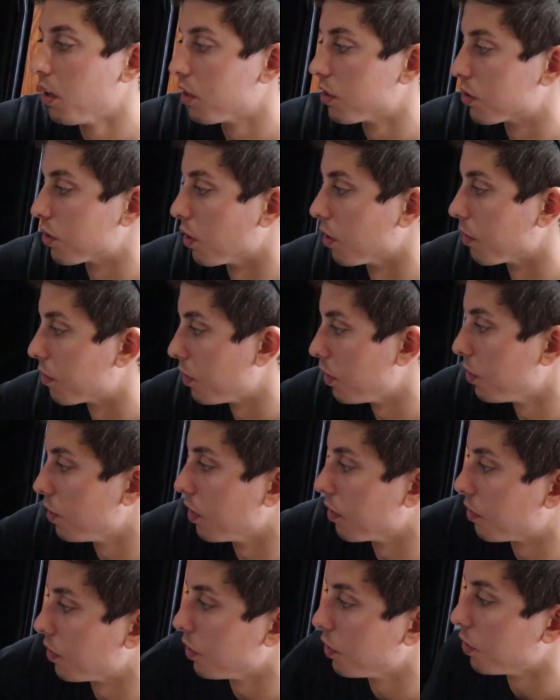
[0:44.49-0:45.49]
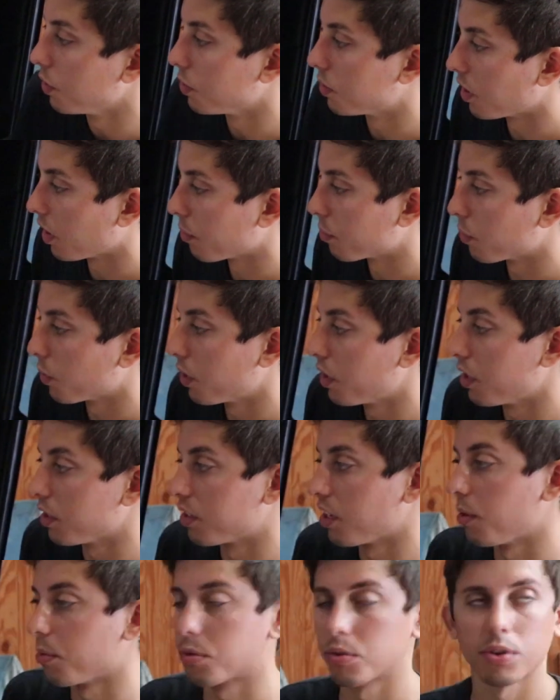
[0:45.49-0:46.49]
So if you do tape 1 and
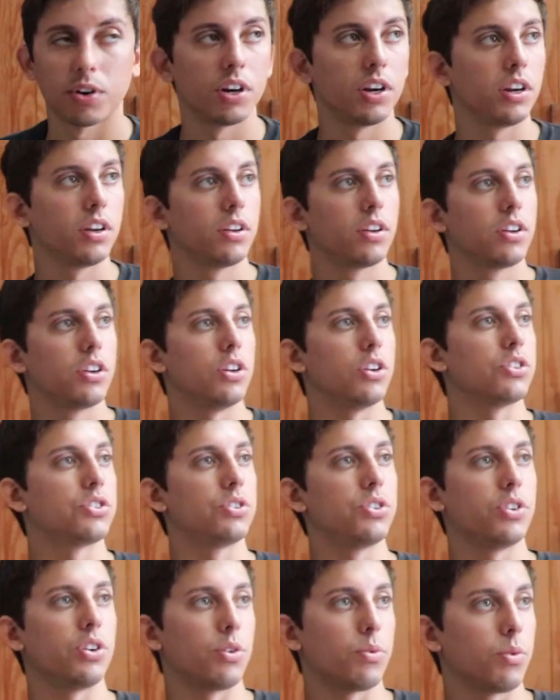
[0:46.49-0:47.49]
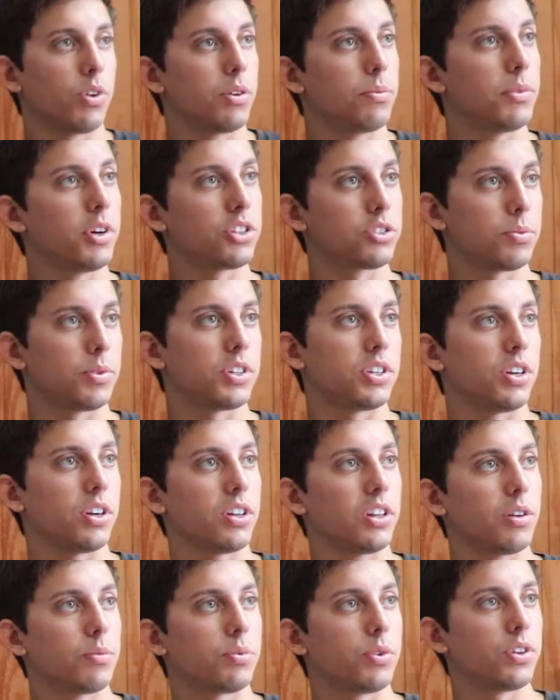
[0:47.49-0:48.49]
tape 3, you just do your 1 measurement to your
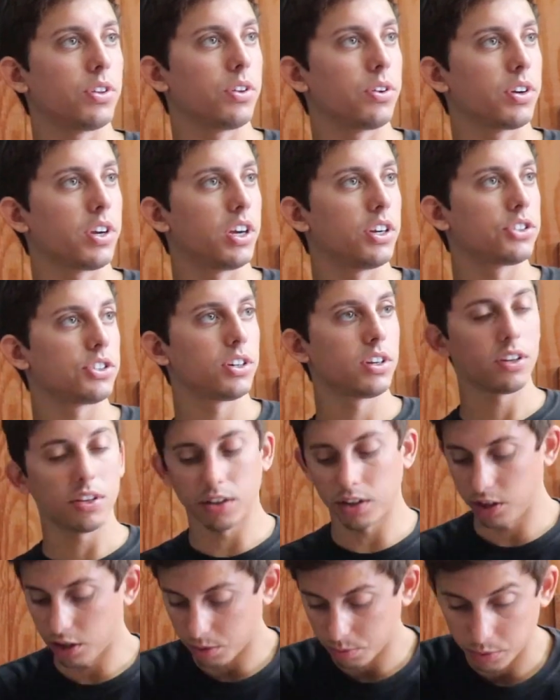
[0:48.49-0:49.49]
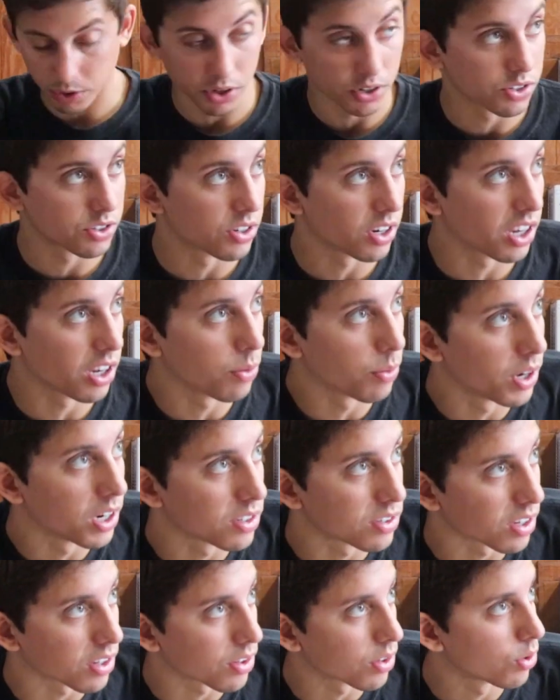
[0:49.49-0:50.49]
clip 1 location, then you can put your sticky
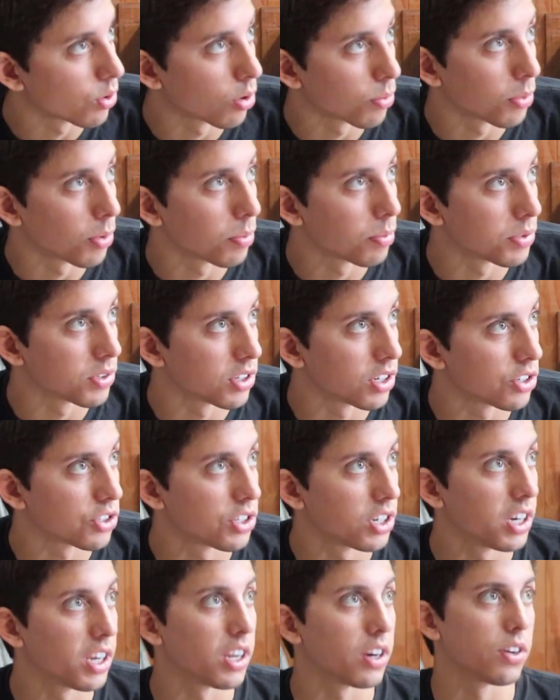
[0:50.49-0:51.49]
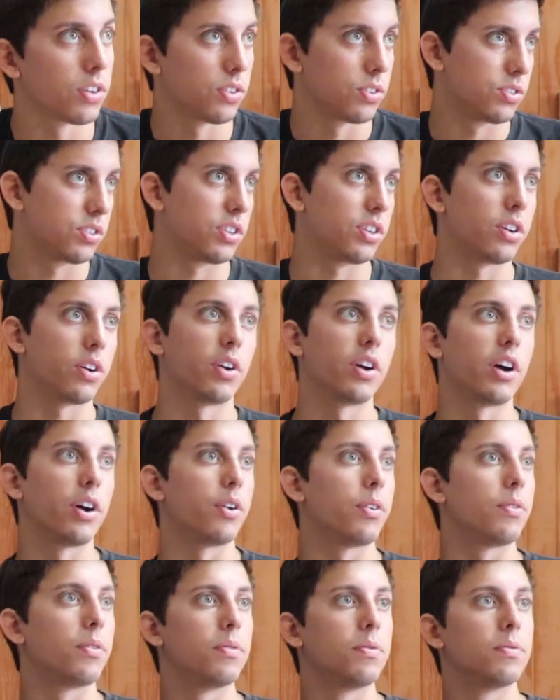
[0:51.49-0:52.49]
weights at the normal positioning and it'll zero
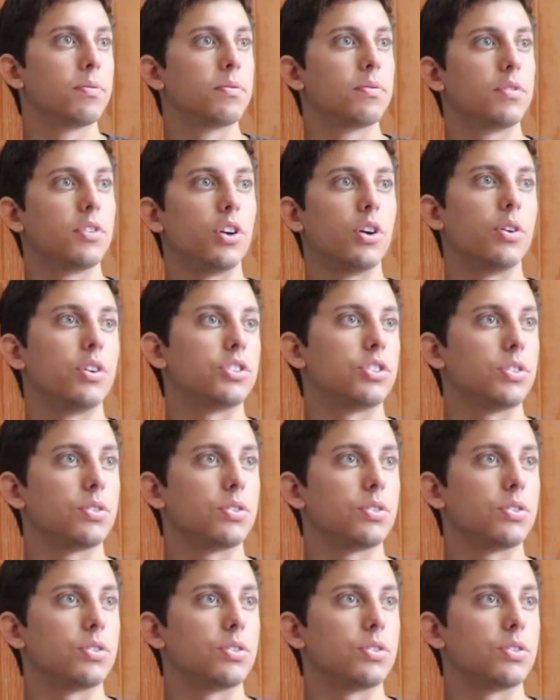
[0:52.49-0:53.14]
out. No issues.